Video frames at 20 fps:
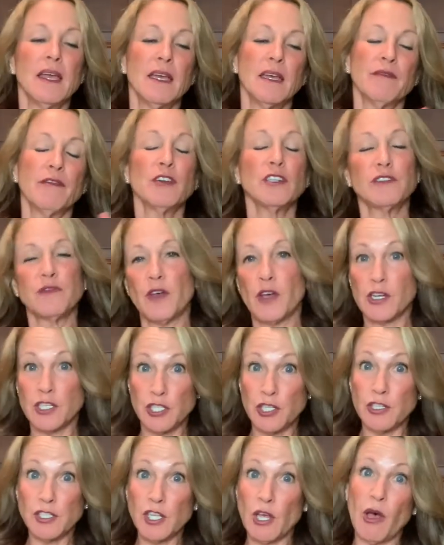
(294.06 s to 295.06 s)
First of all, because
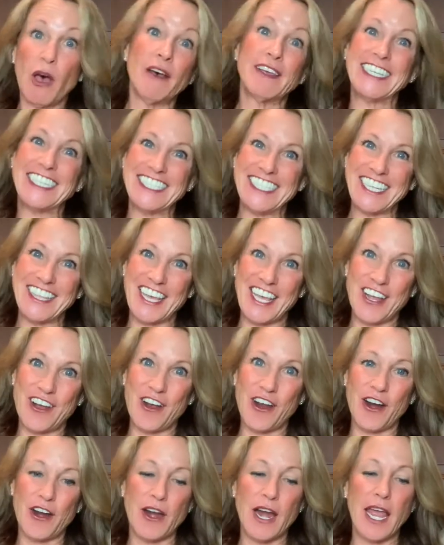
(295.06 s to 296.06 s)
you saw how easy they
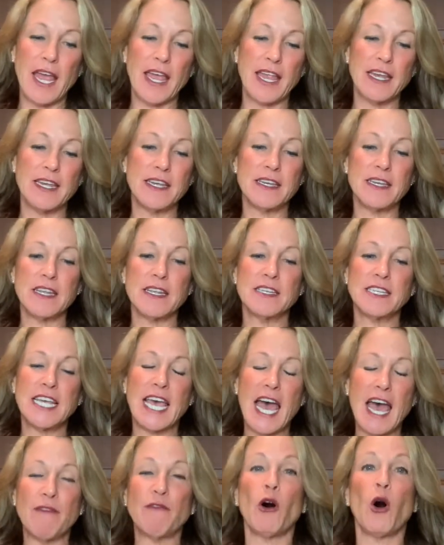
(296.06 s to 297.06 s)
are, and to
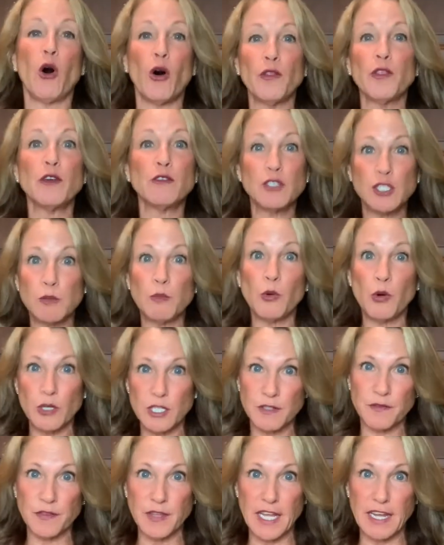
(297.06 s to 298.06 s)
have all those
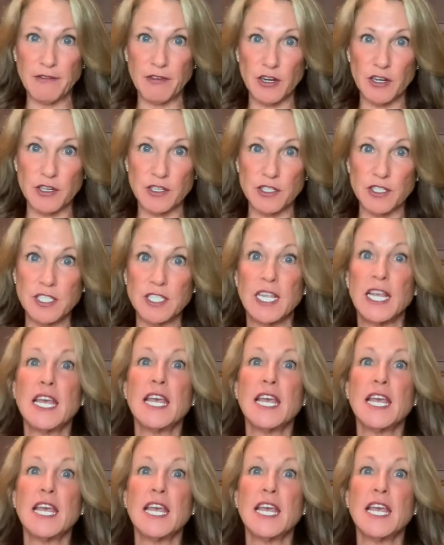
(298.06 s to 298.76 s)
s'mores flavors